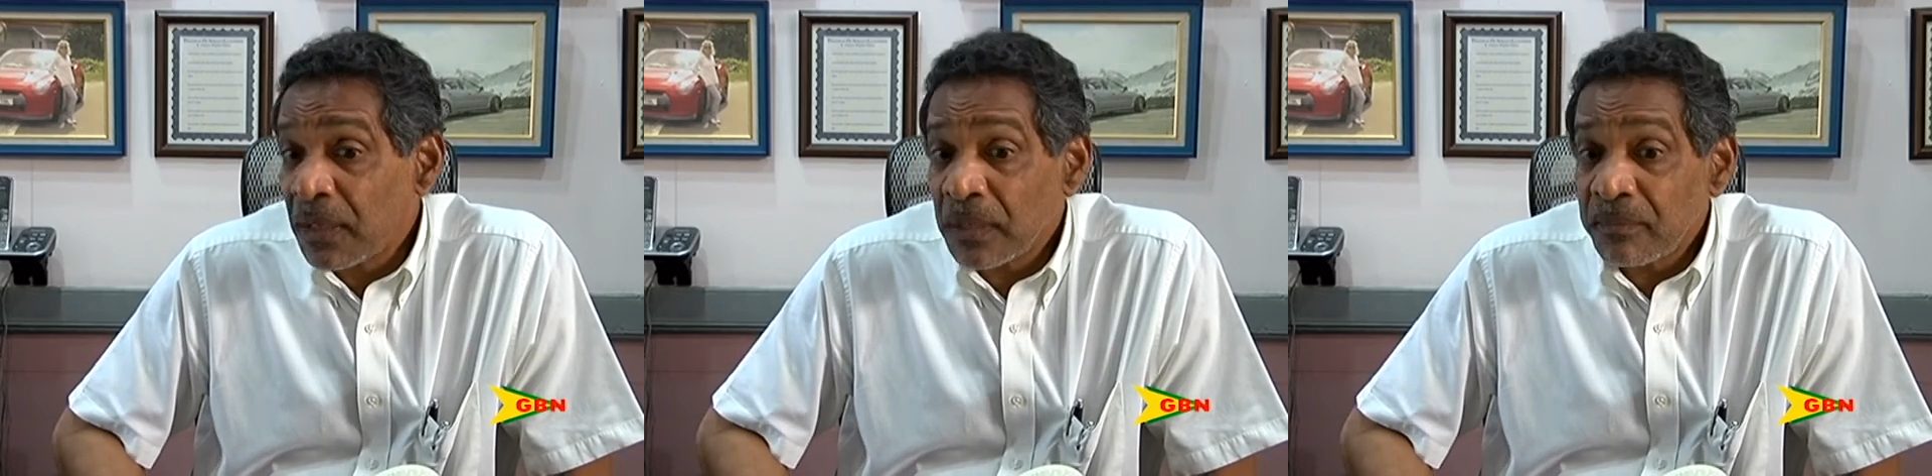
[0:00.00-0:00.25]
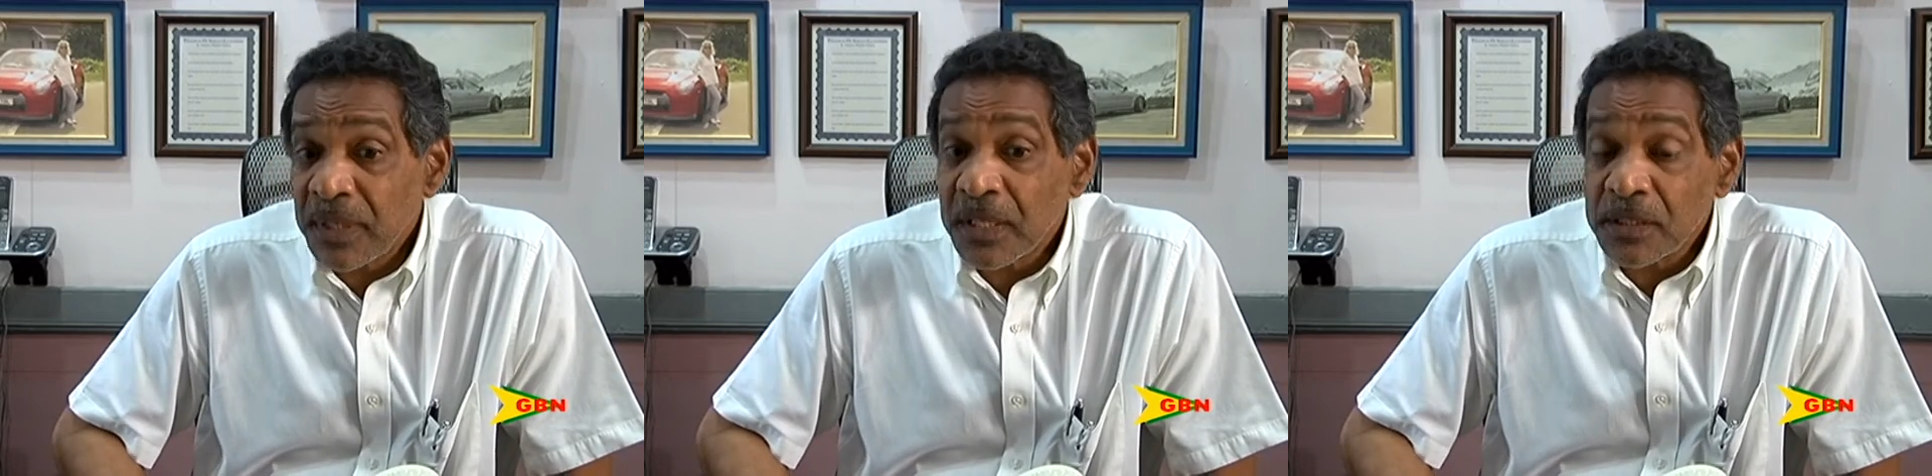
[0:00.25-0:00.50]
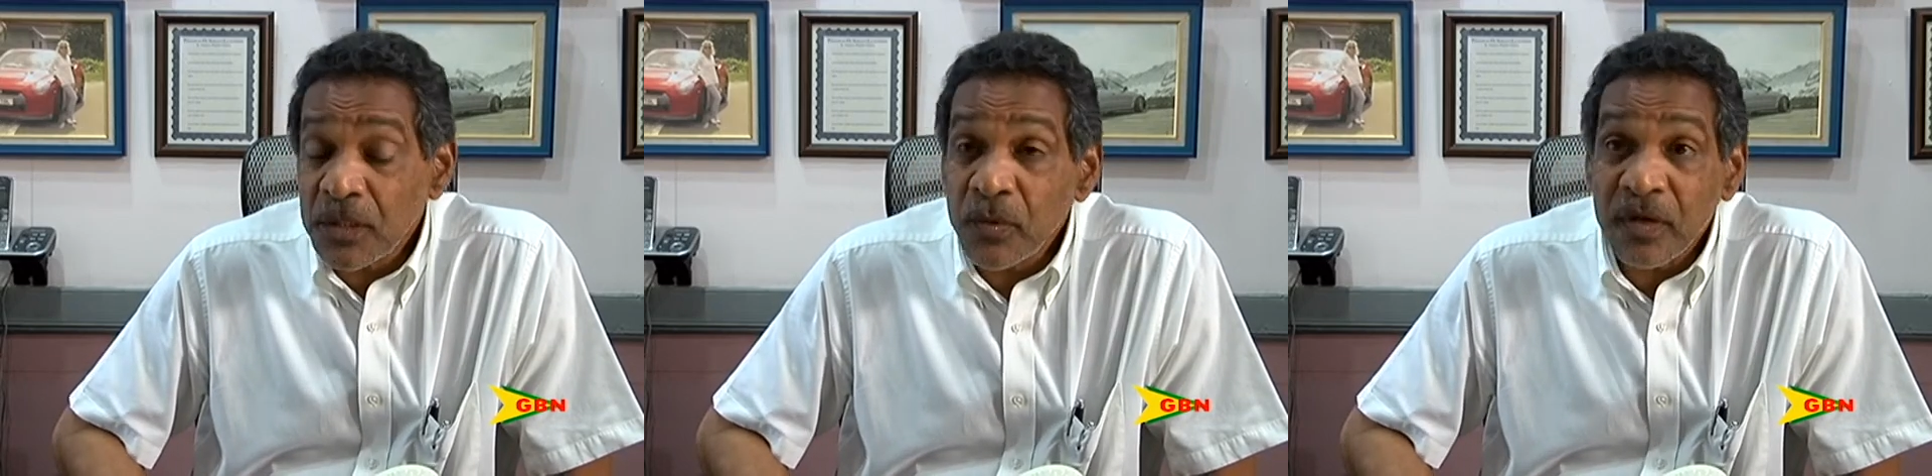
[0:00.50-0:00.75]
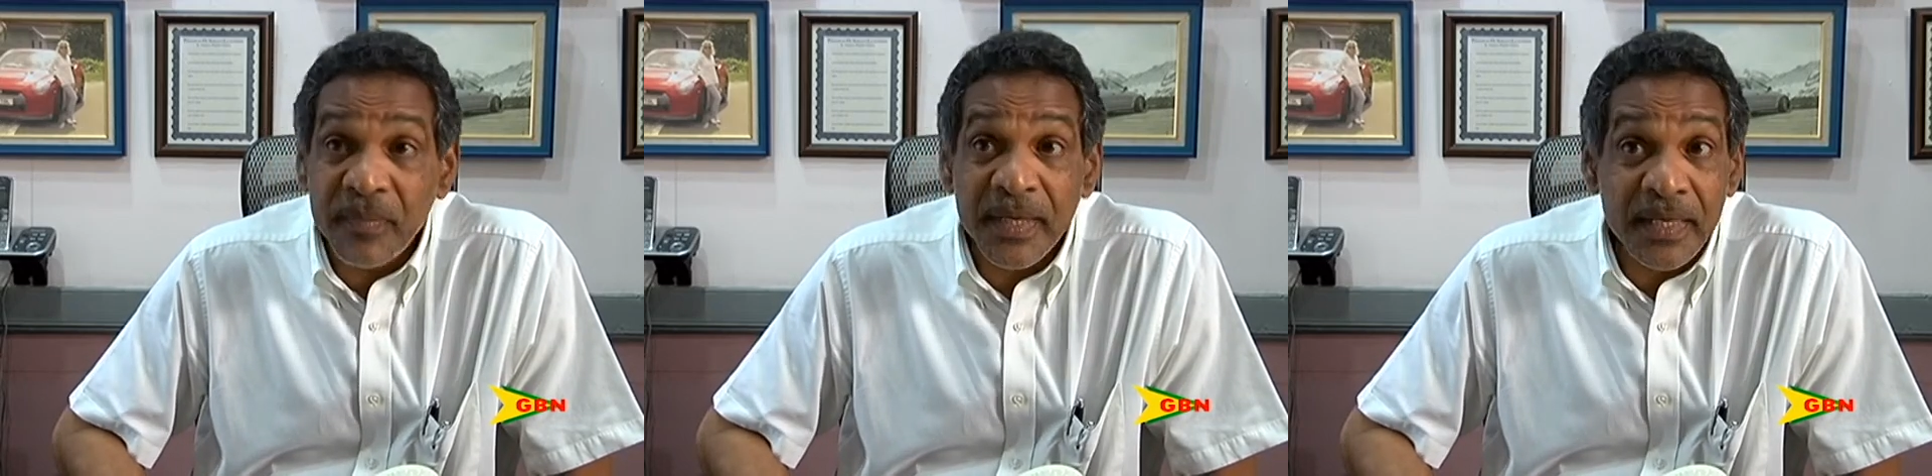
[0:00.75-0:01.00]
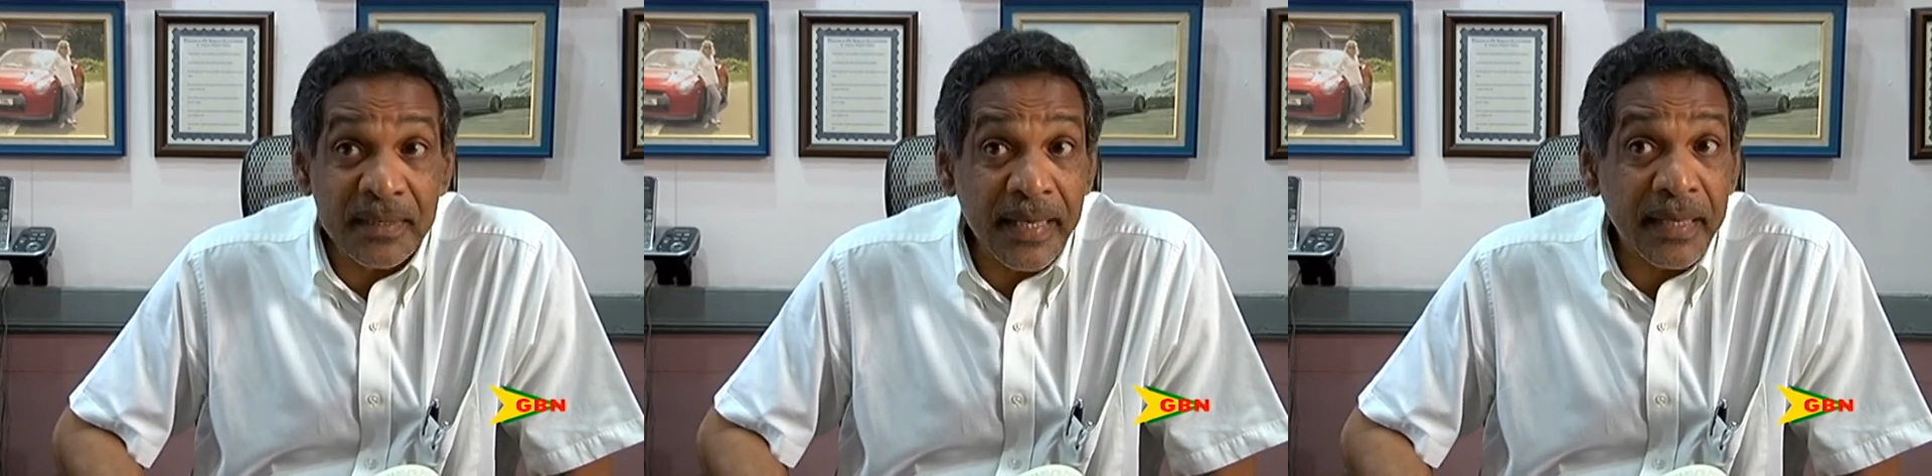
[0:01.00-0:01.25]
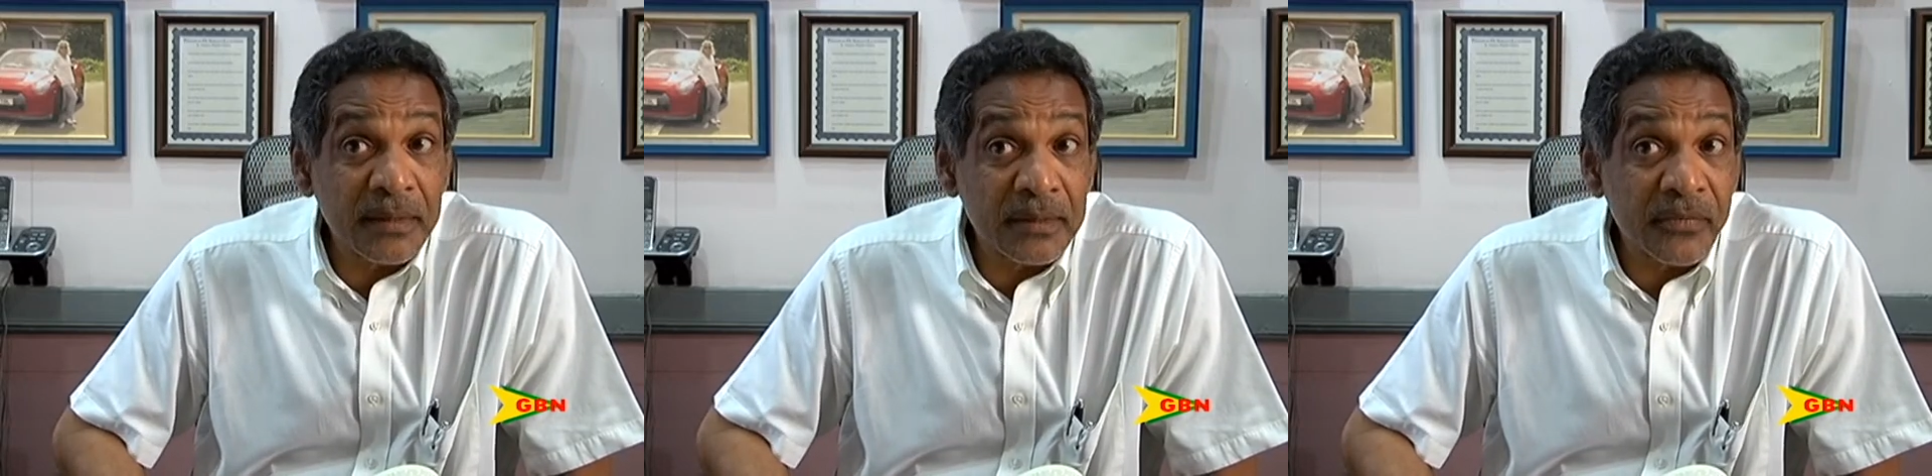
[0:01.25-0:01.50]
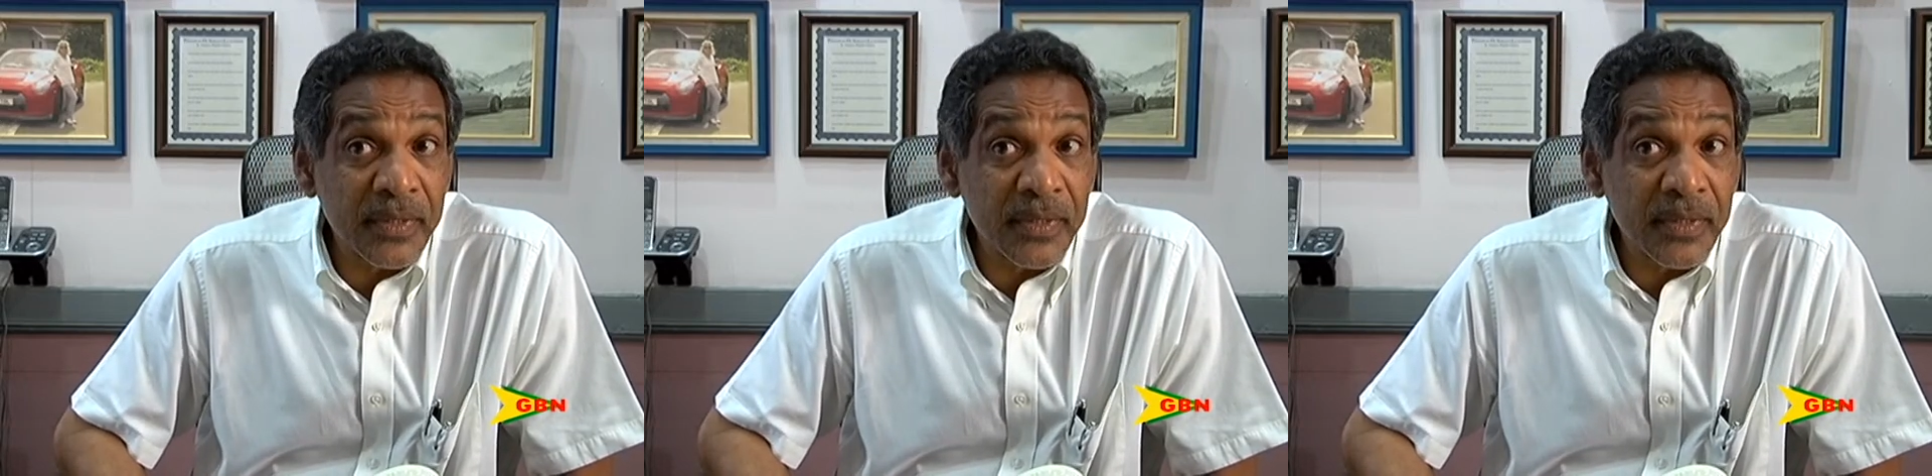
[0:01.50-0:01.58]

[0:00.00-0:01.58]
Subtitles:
because he would have been entitled to